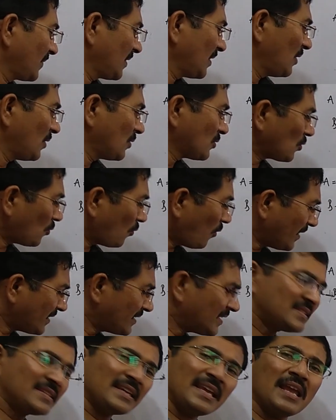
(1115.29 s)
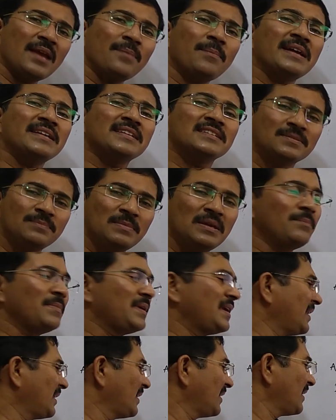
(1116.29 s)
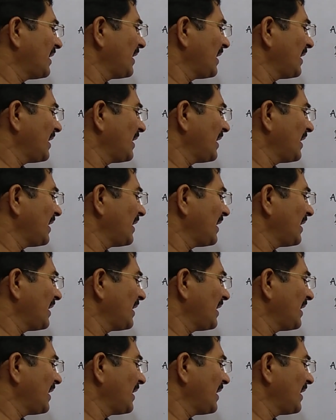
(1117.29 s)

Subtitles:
So what does A minus B mean?